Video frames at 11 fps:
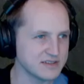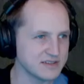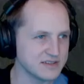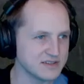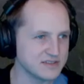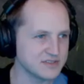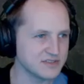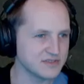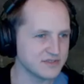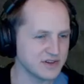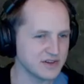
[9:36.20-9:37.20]
is
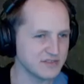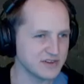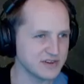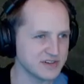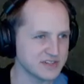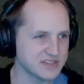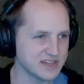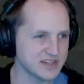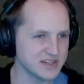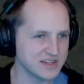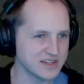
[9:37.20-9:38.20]
very, very
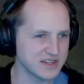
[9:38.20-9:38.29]
exciting.